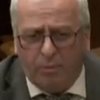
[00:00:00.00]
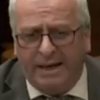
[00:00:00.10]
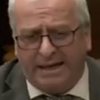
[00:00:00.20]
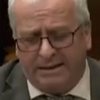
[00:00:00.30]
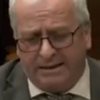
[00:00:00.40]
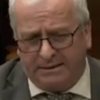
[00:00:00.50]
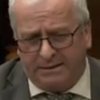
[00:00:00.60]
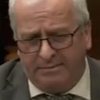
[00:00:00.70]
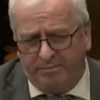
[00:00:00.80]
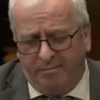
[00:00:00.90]
waiting
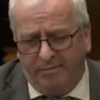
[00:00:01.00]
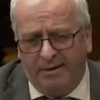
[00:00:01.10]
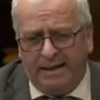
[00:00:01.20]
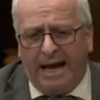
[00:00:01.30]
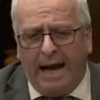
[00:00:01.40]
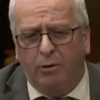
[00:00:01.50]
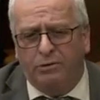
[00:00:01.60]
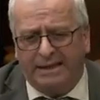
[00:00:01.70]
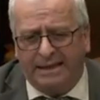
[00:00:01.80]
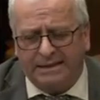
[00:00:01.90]
lists, the
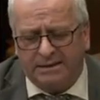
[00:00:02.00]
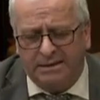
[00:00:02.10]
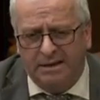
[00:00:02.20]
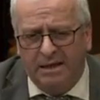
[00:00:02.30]
housing lists.